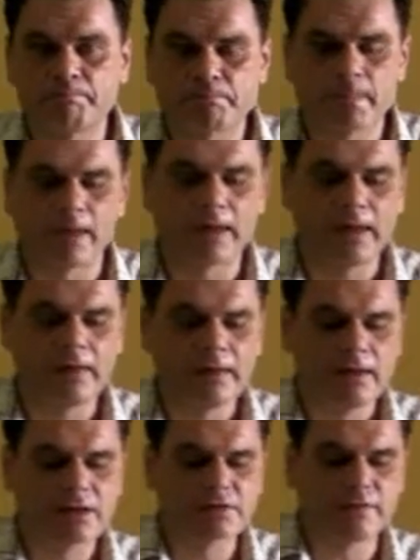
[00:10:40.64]
Okay,
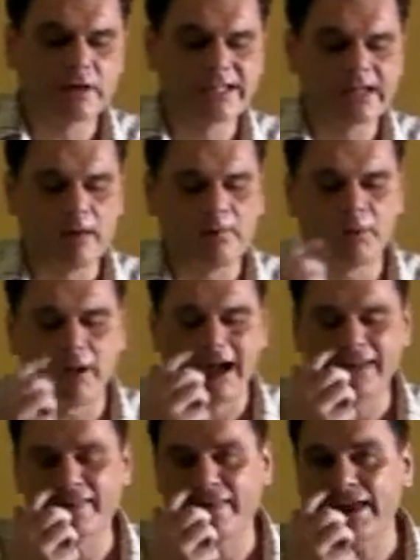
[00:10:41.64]
so for example,
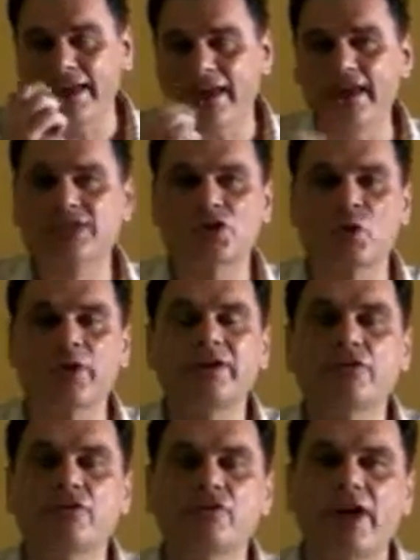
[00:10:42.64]
I think it's going
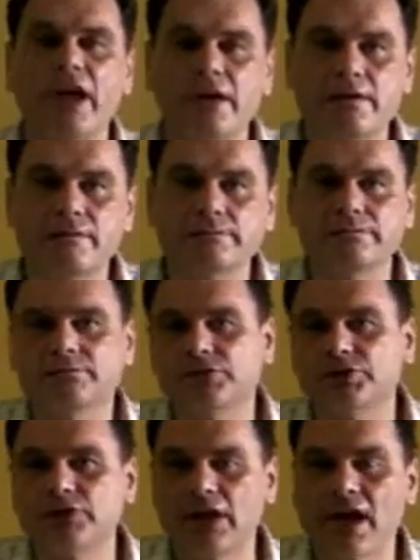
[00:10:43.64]
to rain
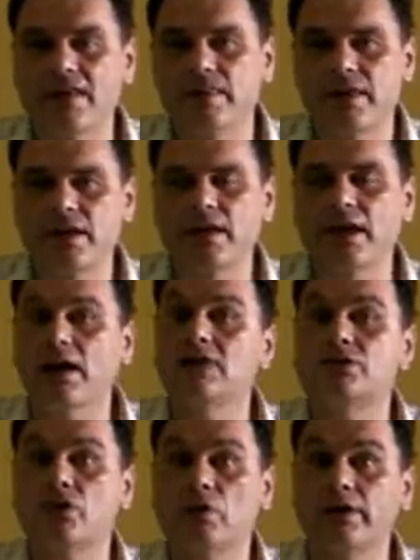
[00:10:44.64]
today. I think
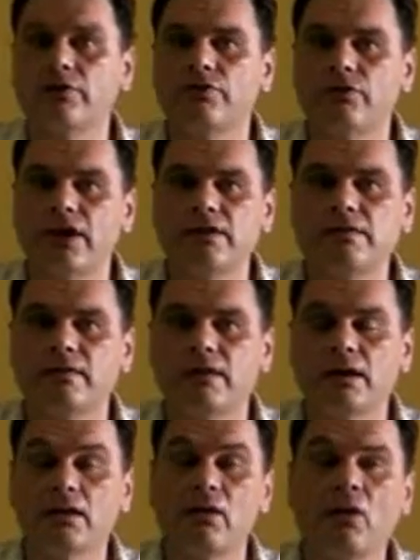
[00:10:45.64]
it's going to rain
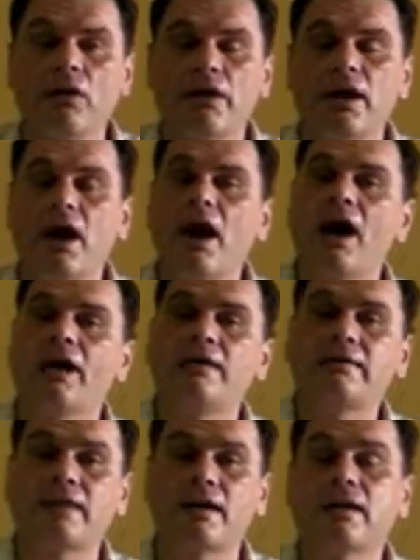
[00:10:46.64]
today. Or, I
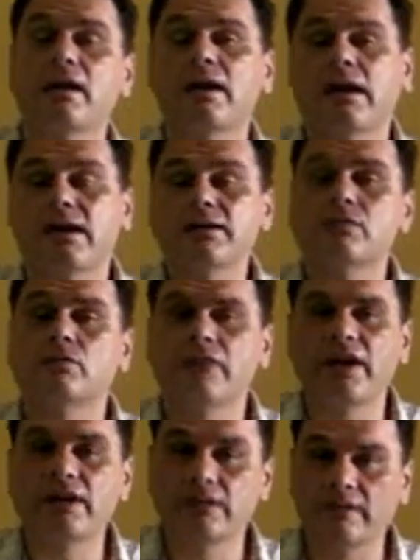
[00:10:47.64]
think it'll
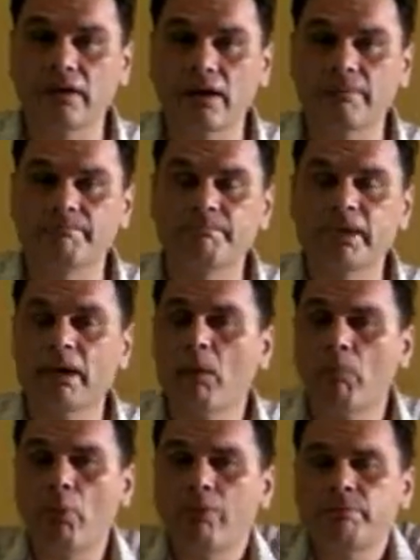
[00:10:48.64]
rain today.
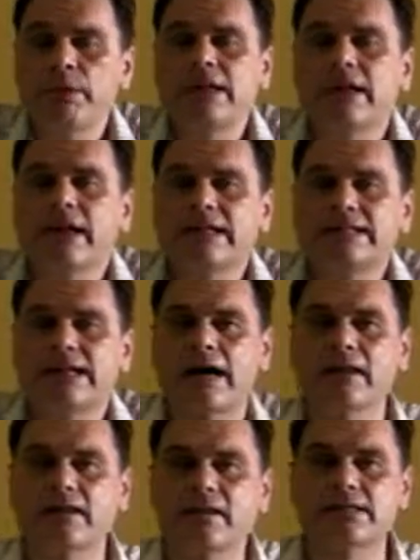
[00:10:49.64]
Both mean
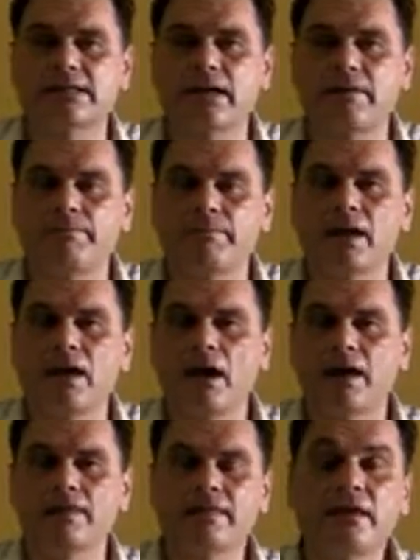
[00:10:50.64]
exactly the same.
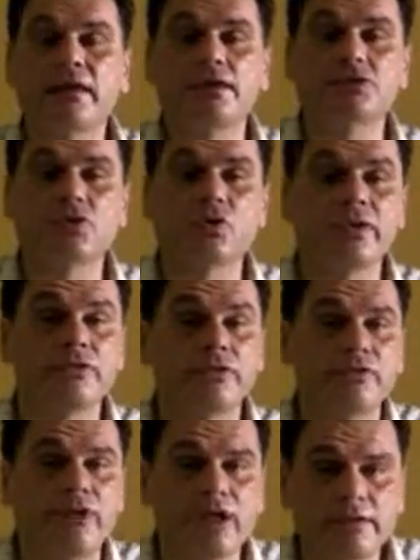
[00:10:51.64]
I think it's going to
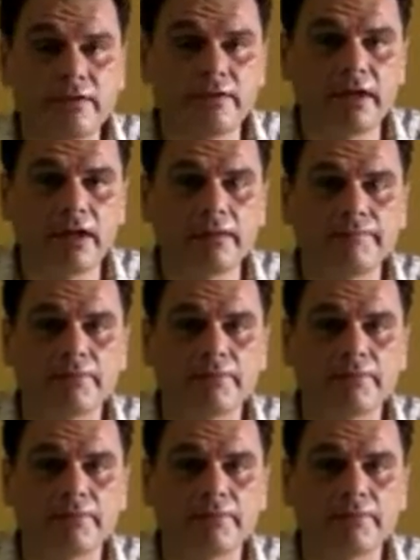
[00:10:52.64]
rain today.